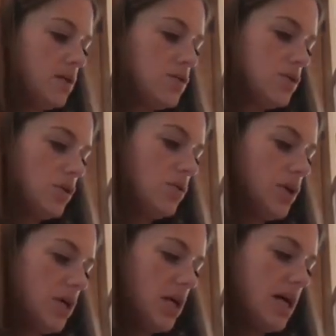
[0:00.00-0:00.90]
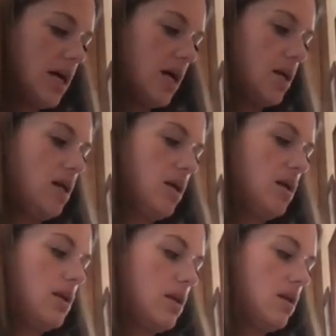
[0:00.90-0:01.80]
So we're gonna add
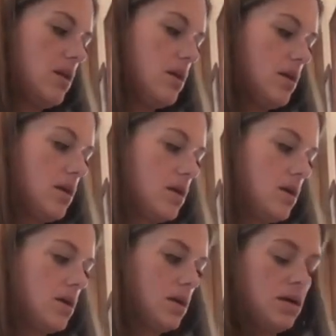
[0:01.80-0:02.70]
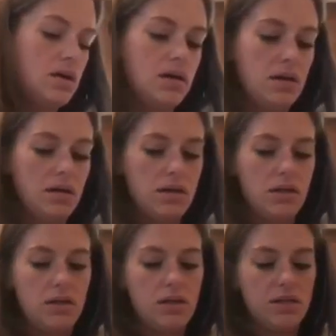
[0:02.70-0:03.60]
in a
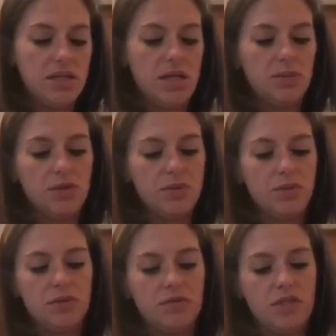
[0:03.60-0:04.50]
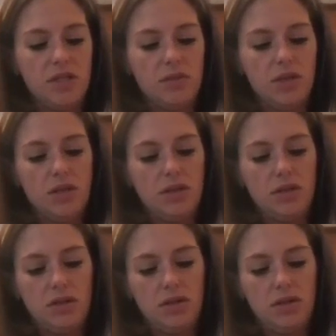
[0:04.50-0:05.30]
tablespoon of cinnamon.